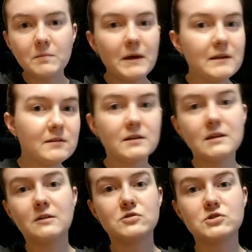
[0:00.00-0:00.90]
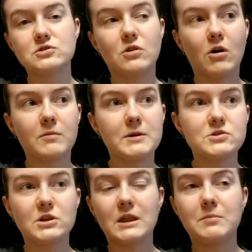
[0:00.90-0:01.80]
Basically, they're just
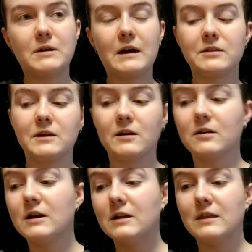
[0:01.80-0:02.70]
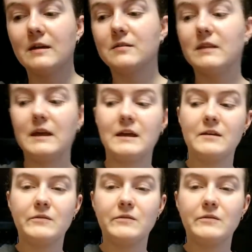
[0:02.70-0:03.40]
garbage that they put out there that they,